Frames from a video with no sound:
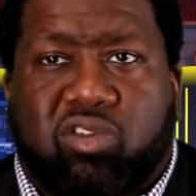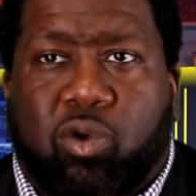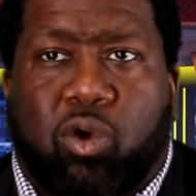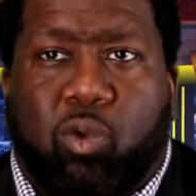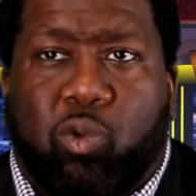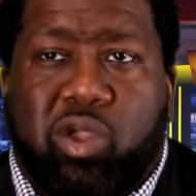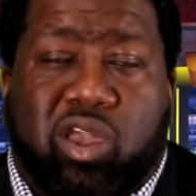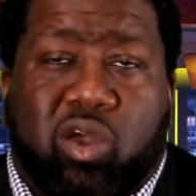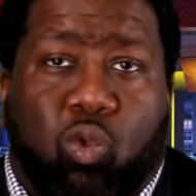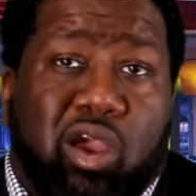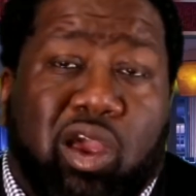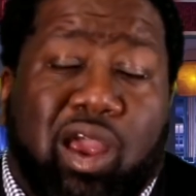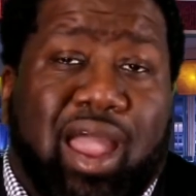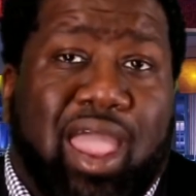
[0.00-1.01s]
So when we
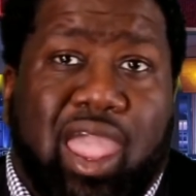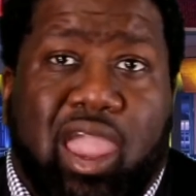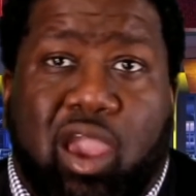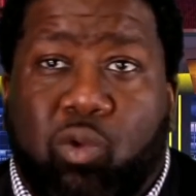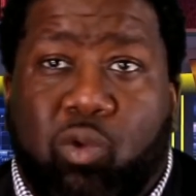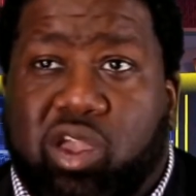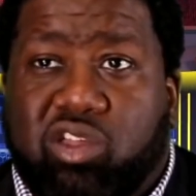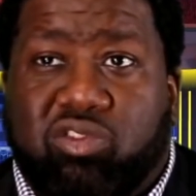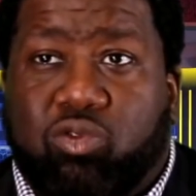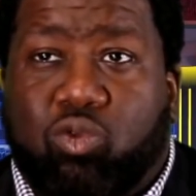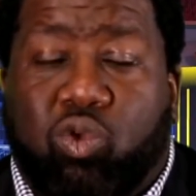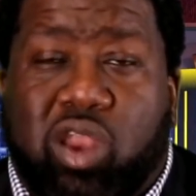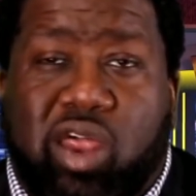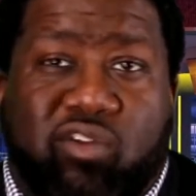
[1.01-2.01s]
can wear our hair, we
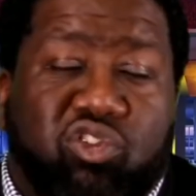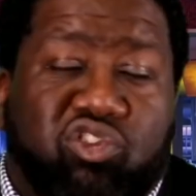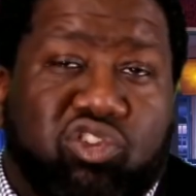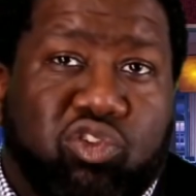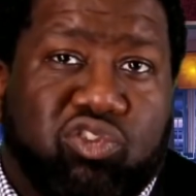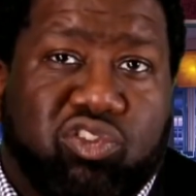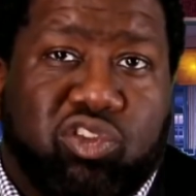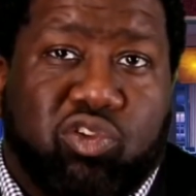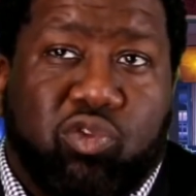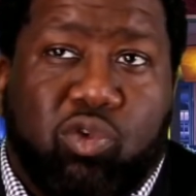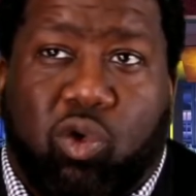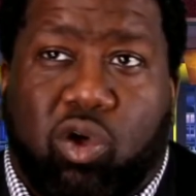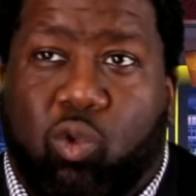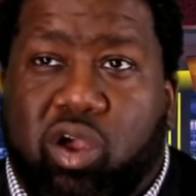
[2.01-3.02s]
can whatever we choose to
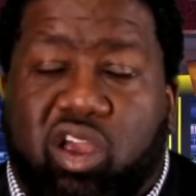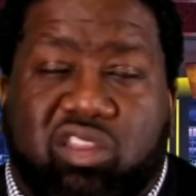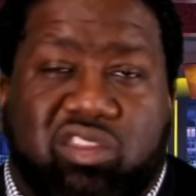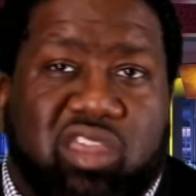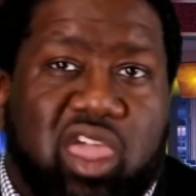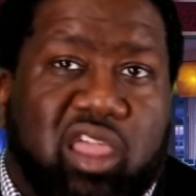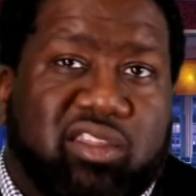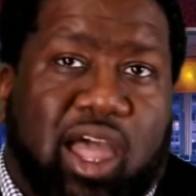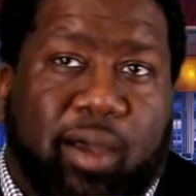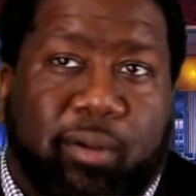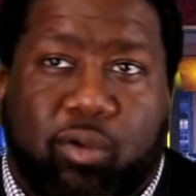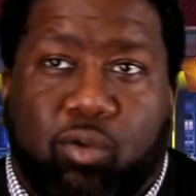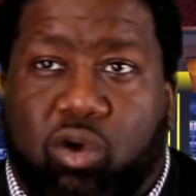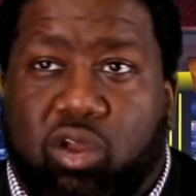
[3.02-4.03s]
do. We want to wear a tank
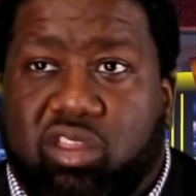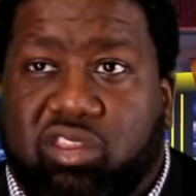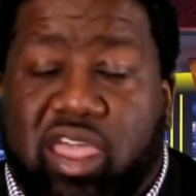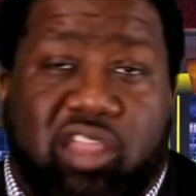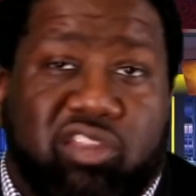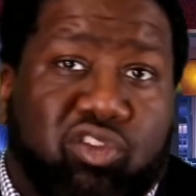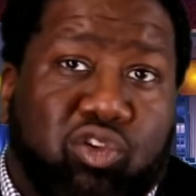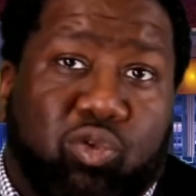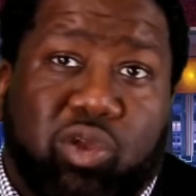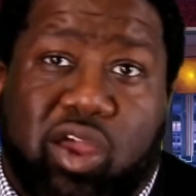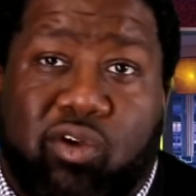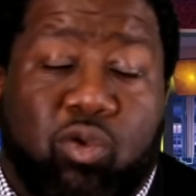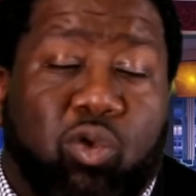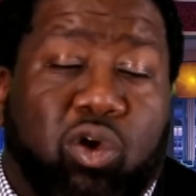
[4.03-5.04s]
top, we want a tattoo,
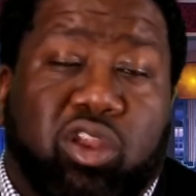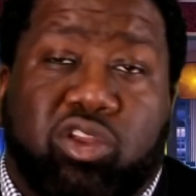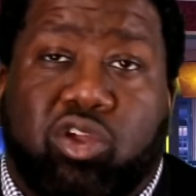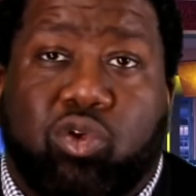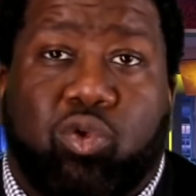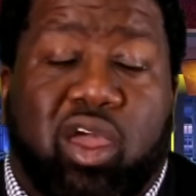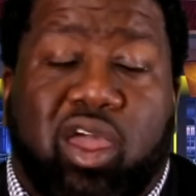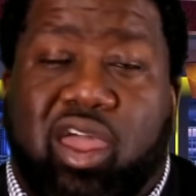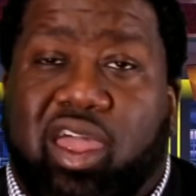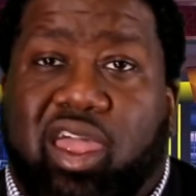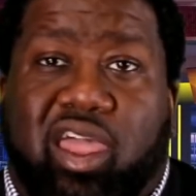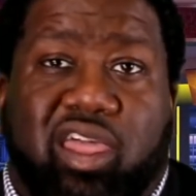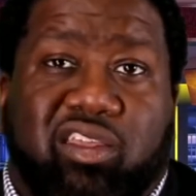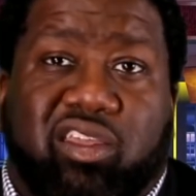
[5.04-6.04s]
whatever we want to do
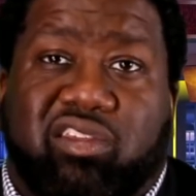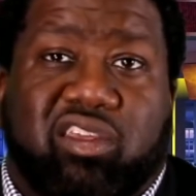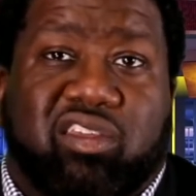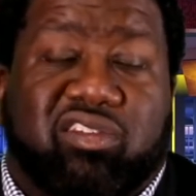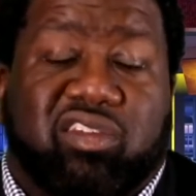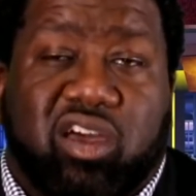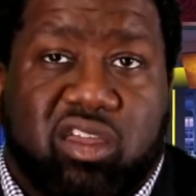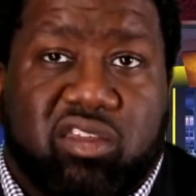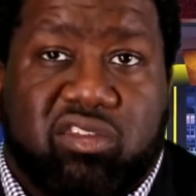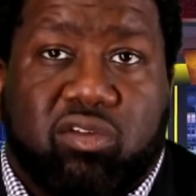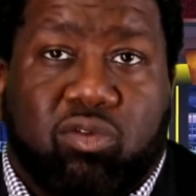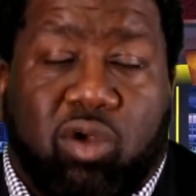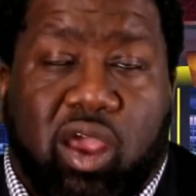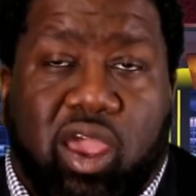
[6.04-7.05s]
is, is
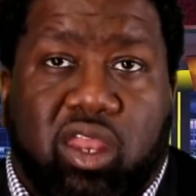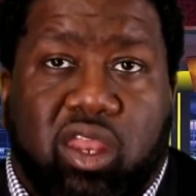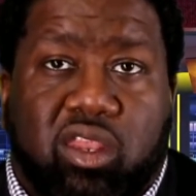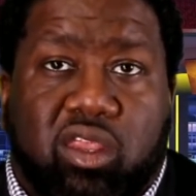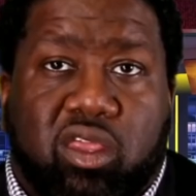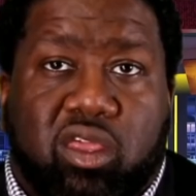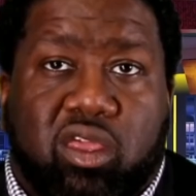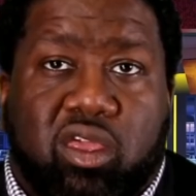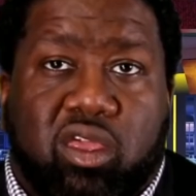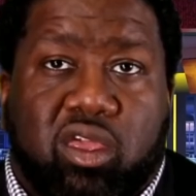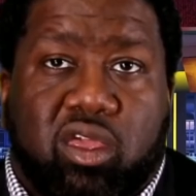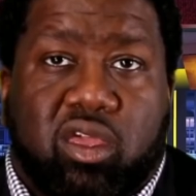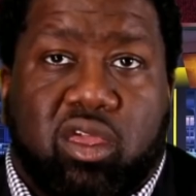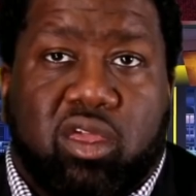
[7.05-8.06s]
us, right?
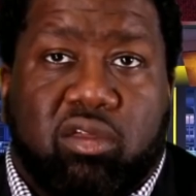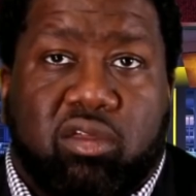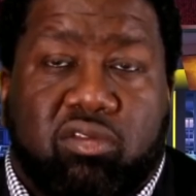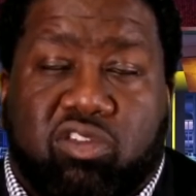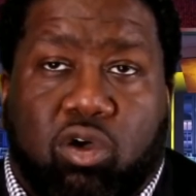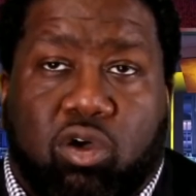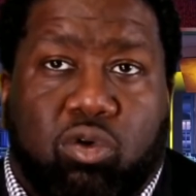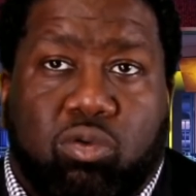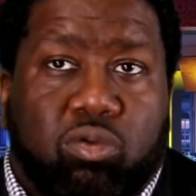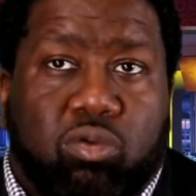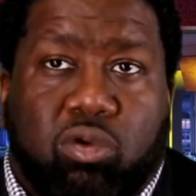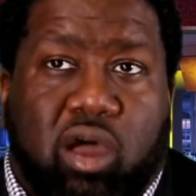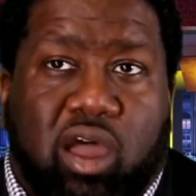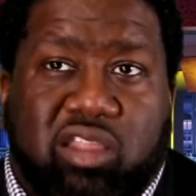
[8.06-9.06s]

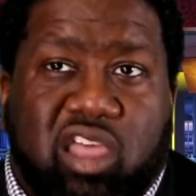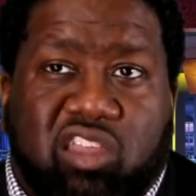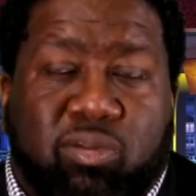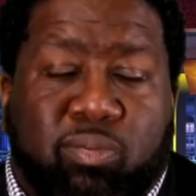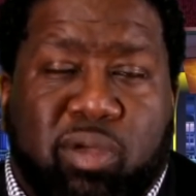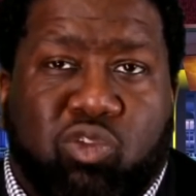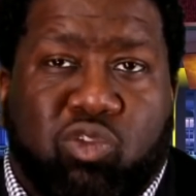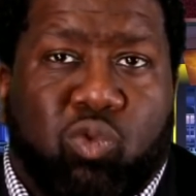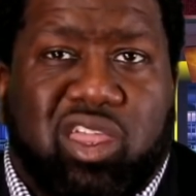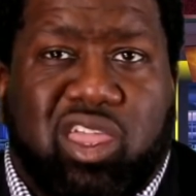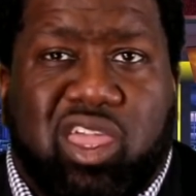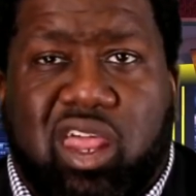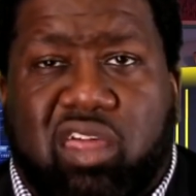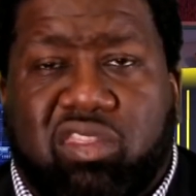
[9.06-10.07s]
So uh, that's the best
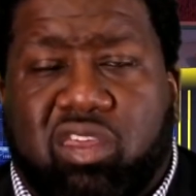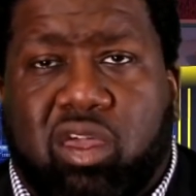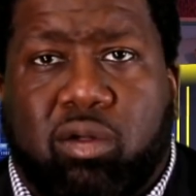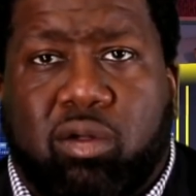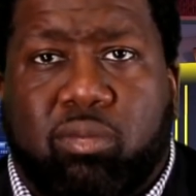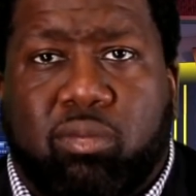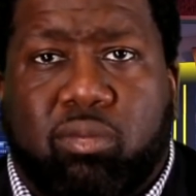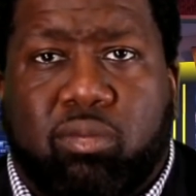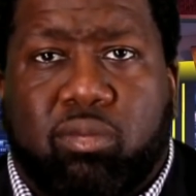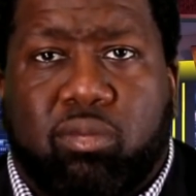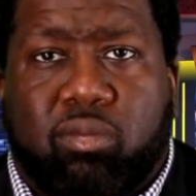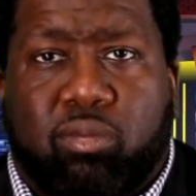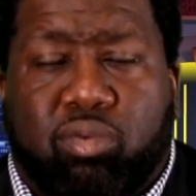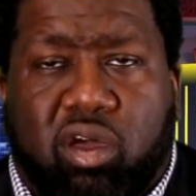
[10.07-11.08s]
way to get at them,
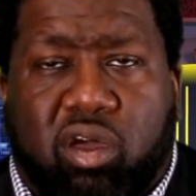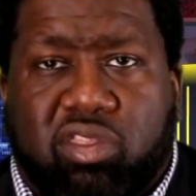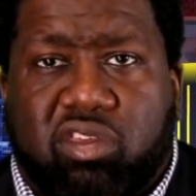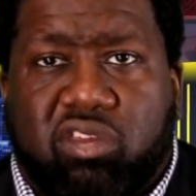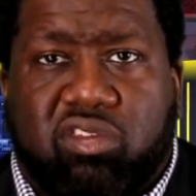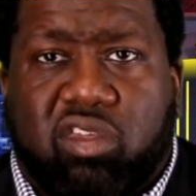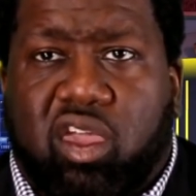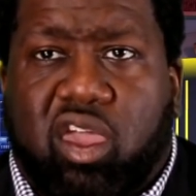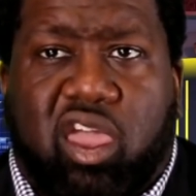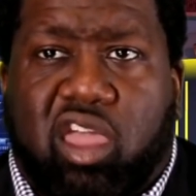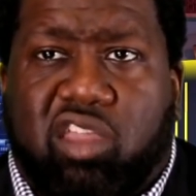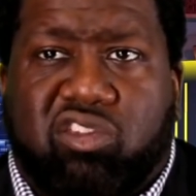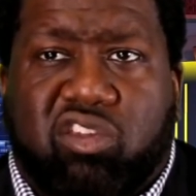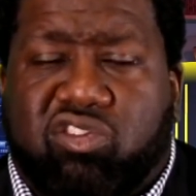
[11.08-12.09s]
brothers.
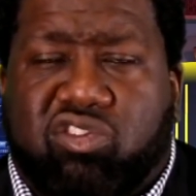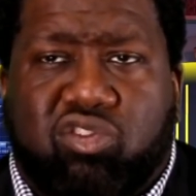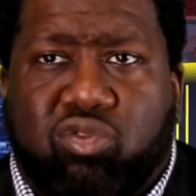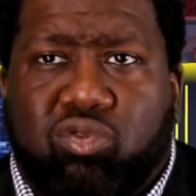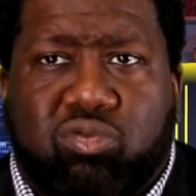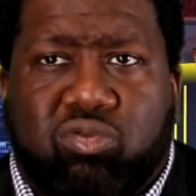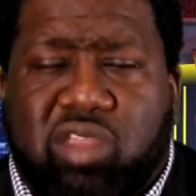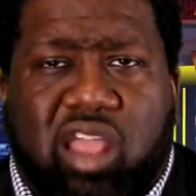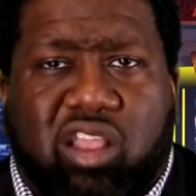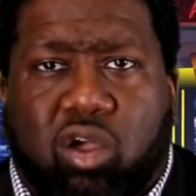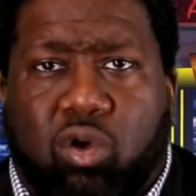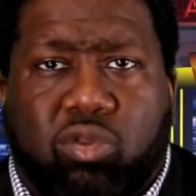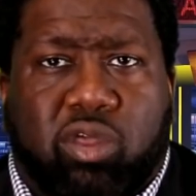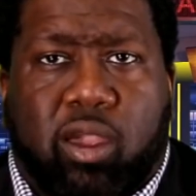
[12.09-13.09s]
It's just to
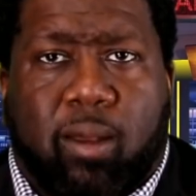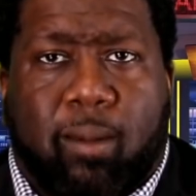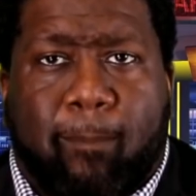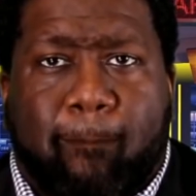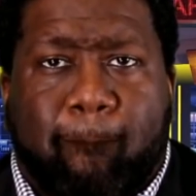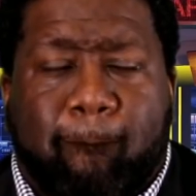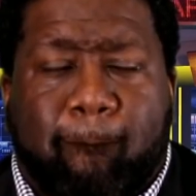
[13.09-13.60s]
not go there.